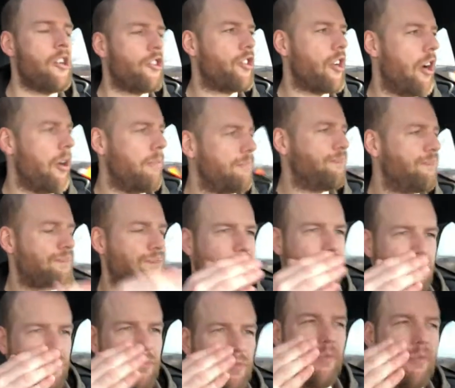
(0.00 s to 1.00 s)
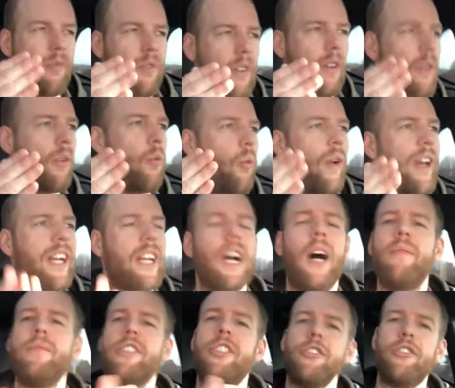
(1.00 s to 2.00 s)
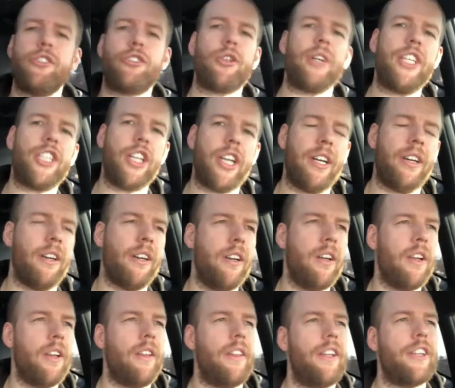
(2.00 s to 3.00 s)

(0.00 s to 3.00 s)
So when it comes to nutrition,